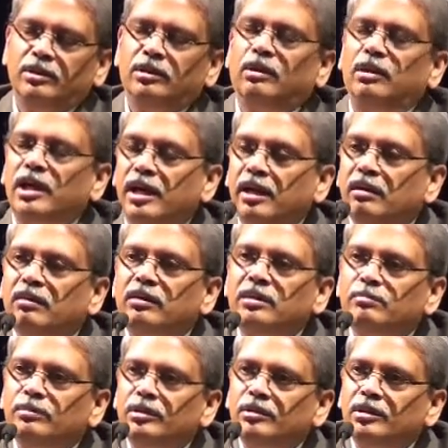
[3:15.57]
not analog
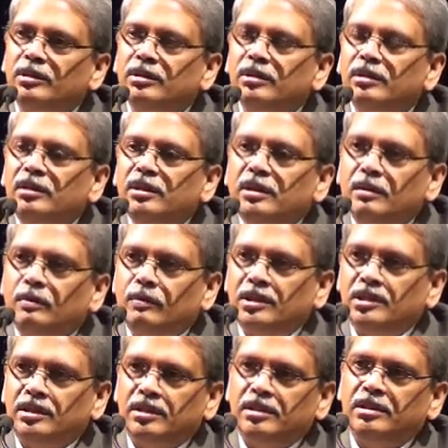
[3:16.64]
computer,
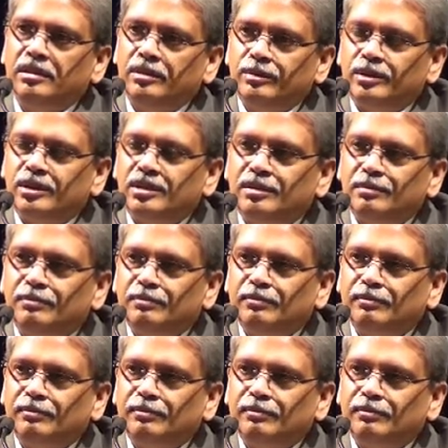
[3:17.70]
was introduced.